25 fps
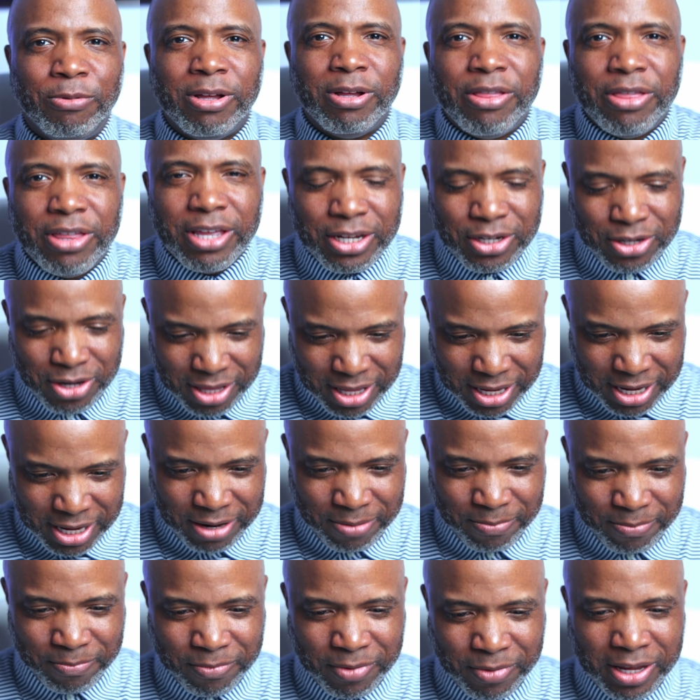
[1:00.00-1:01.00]
with this
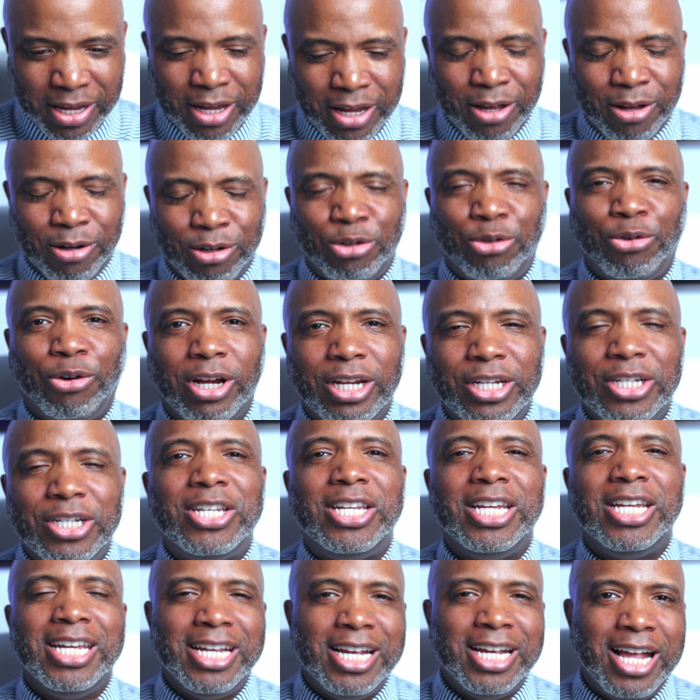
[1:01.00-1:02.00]
theme,
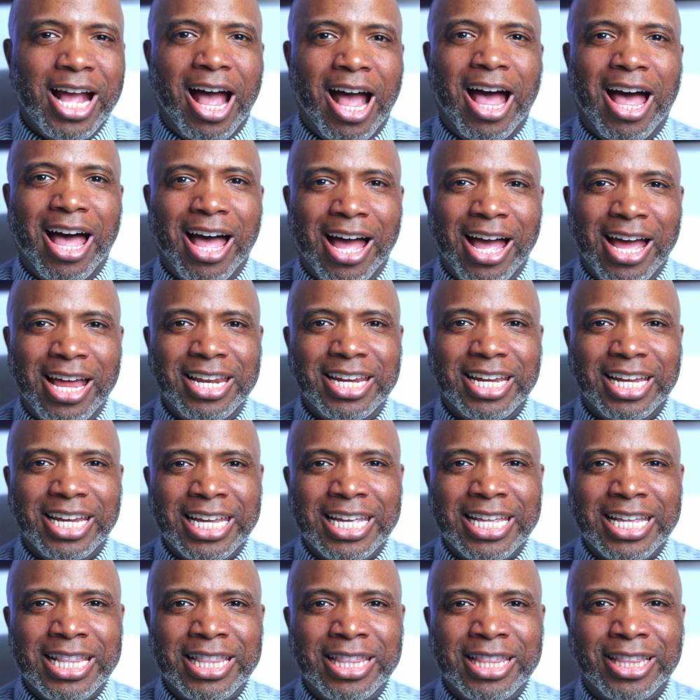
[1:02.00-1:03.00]
trusting God
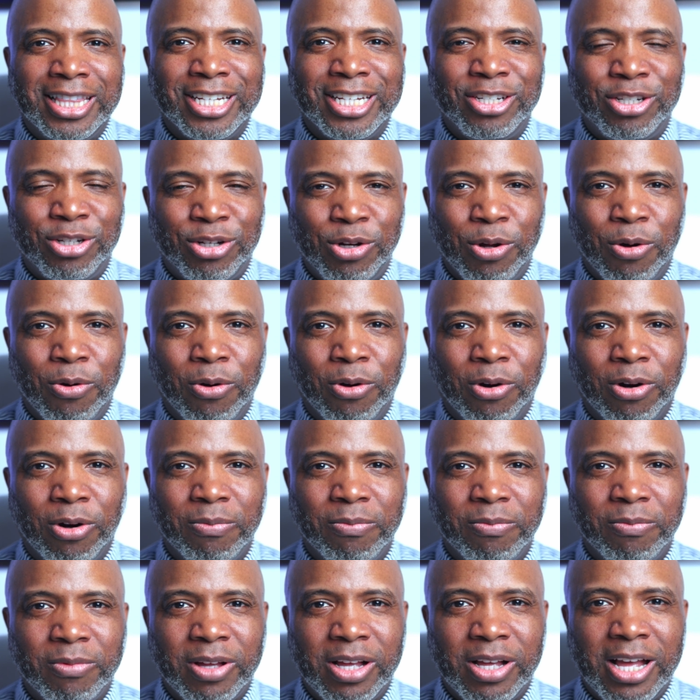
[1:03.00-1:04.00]
in the
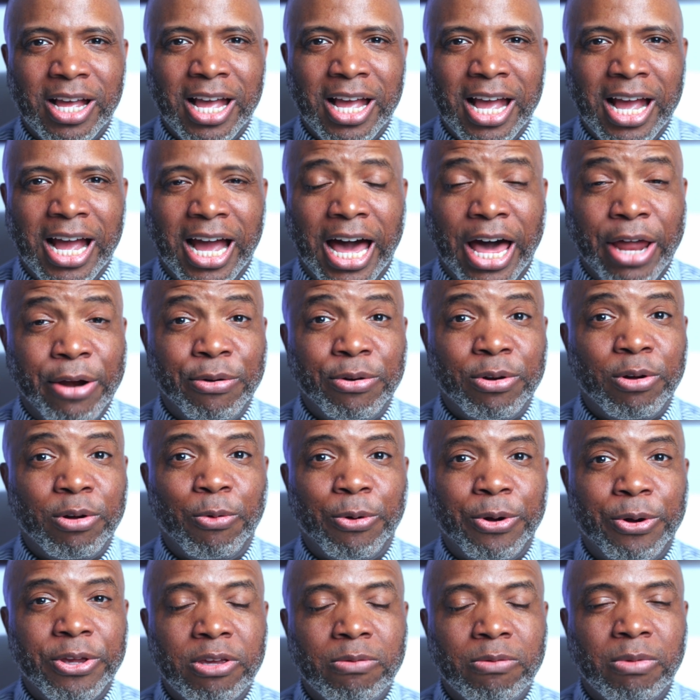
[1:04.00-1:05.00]
storm. I don't know
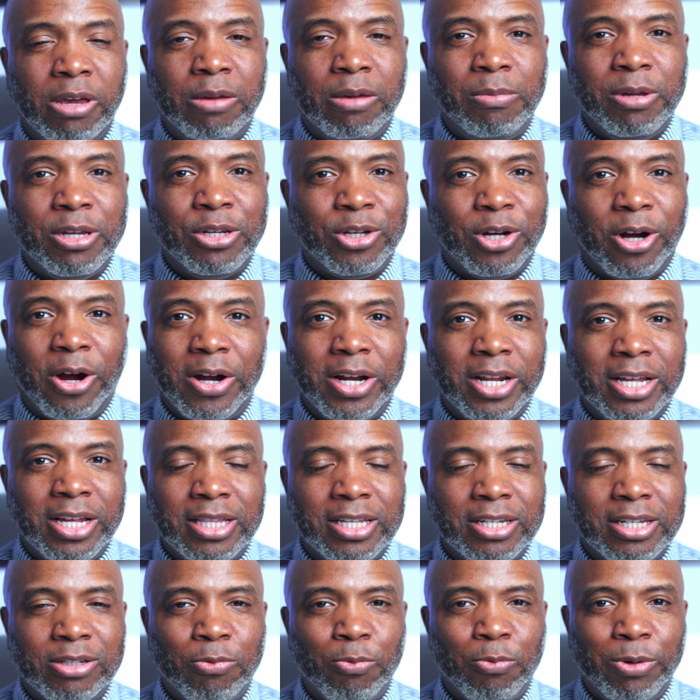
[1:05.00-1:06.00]
where you may be
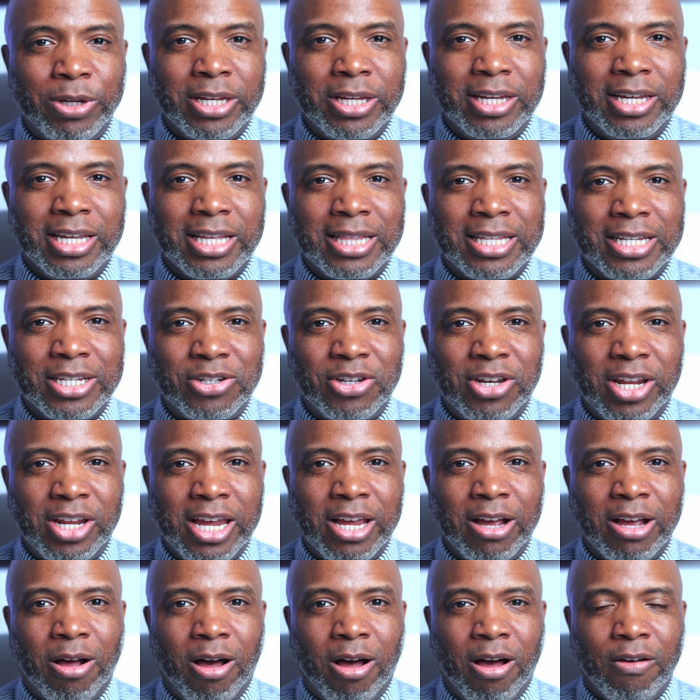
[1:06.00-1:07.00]
starting this week and this
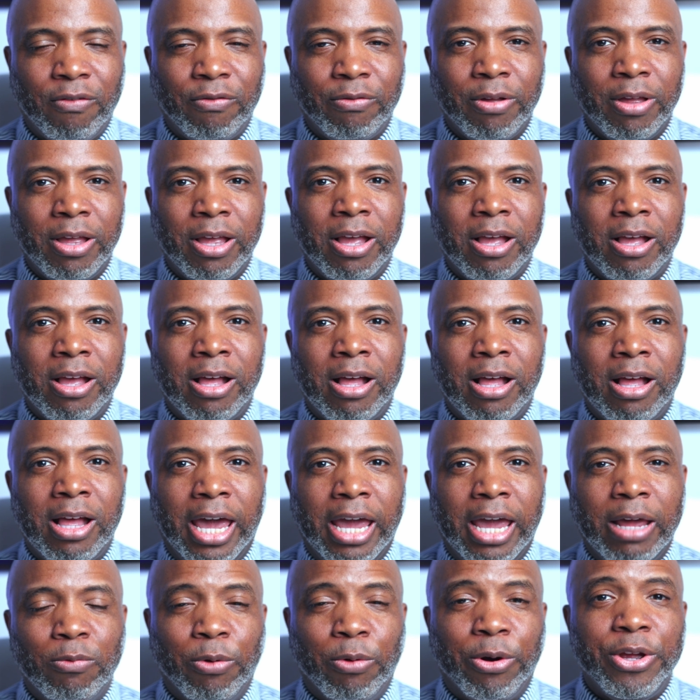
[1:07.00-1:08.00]
day off
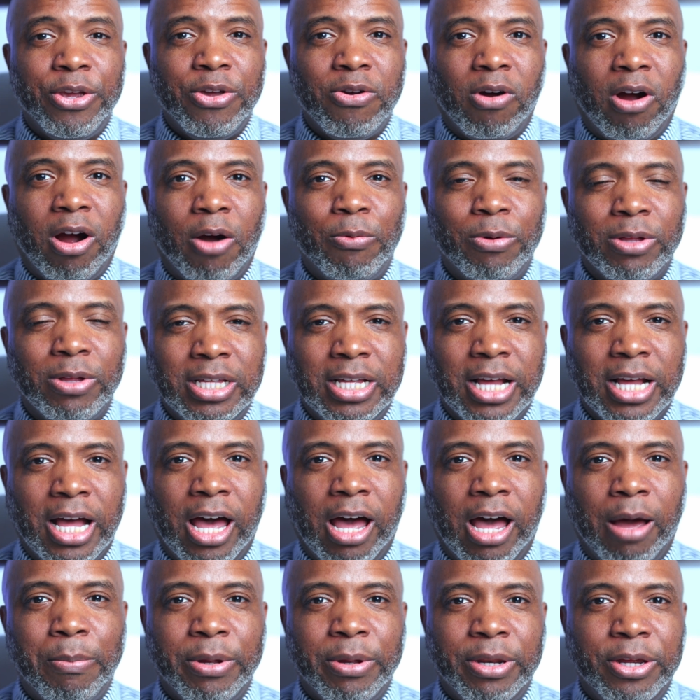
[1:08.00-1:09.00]
and where you are with
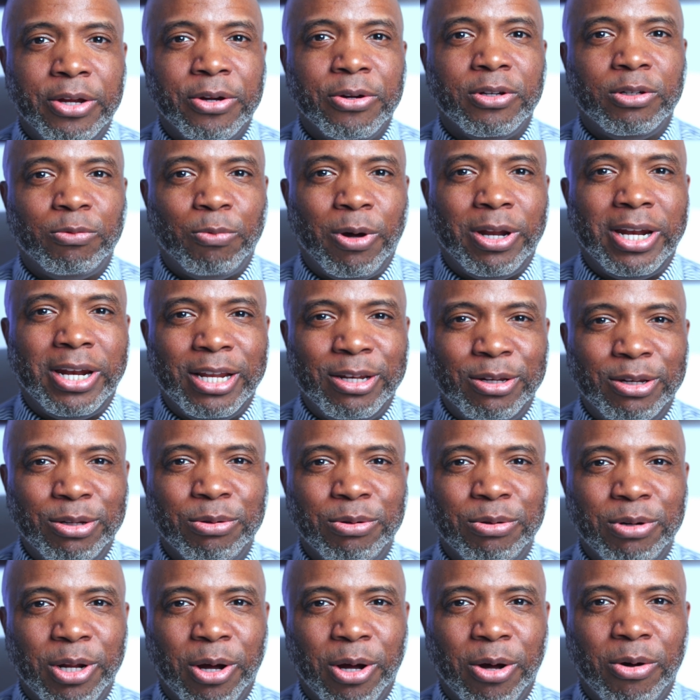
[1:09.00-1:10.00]
God, but here's what I
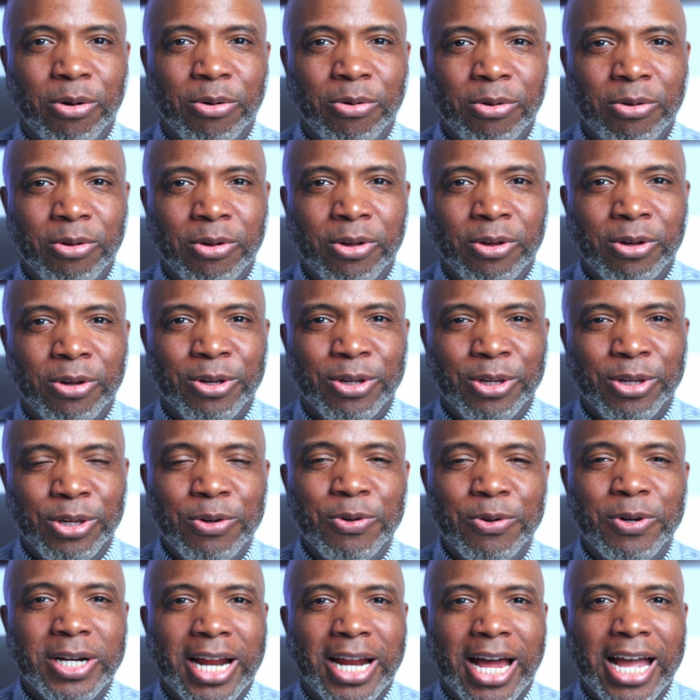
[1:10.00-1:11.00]
do know.
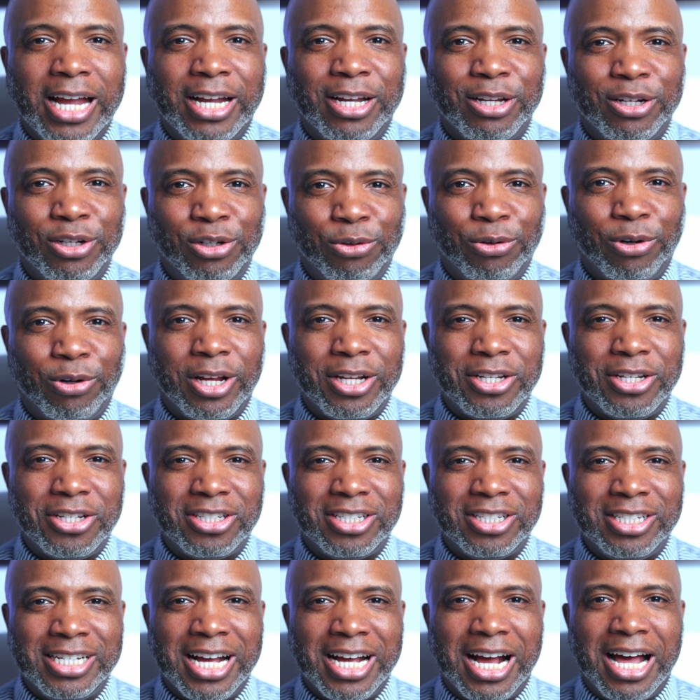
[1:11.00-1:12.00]
You and I can
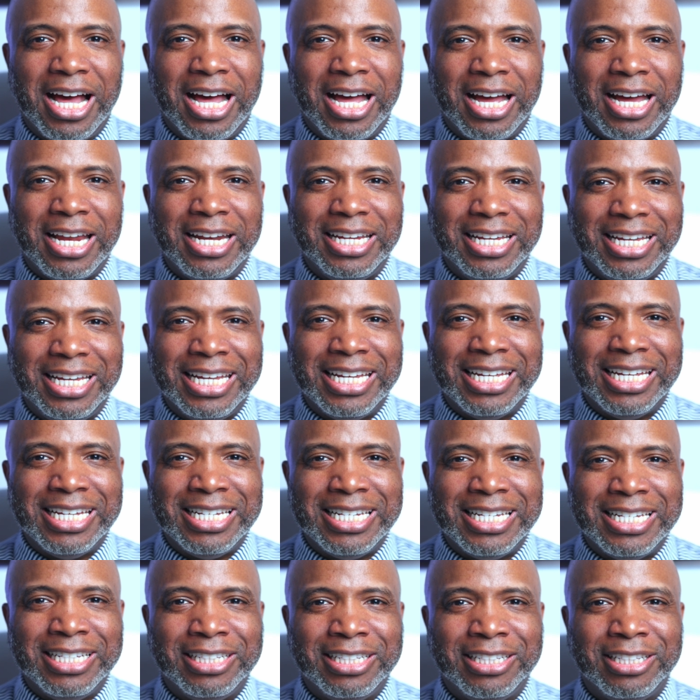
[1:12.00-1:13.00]
trust God
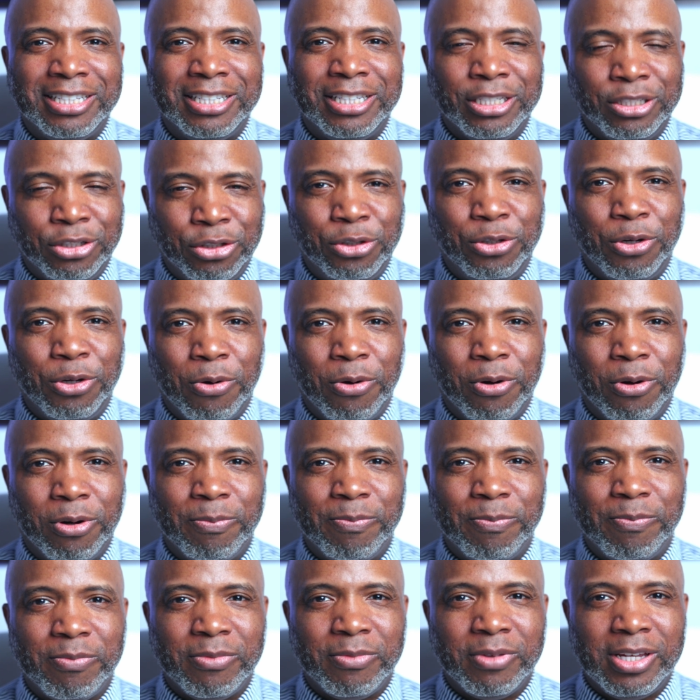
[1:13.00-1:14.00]
in the storm.